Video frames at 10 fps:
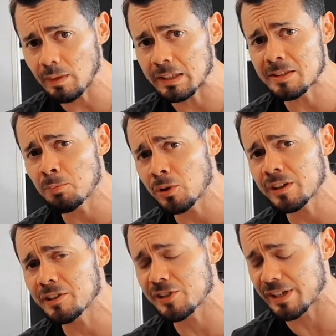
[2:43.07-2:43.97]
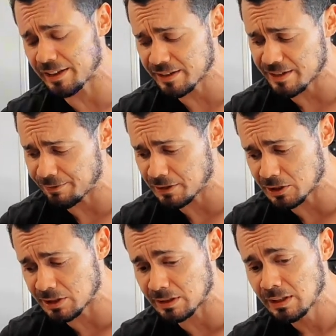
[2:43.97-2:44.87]
It's important to understand this
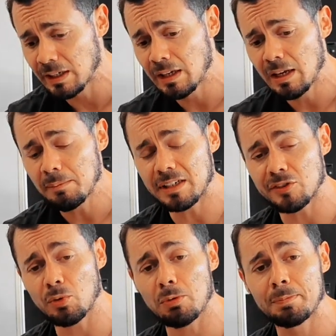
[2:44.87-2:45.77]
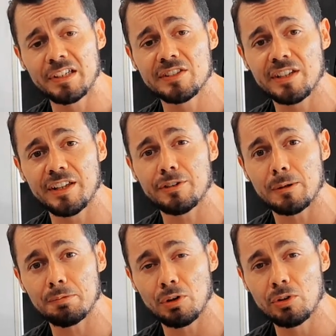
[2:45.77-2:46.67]
definition because when we're putting together
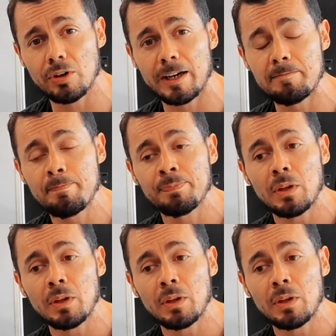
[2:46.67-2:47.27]
a program,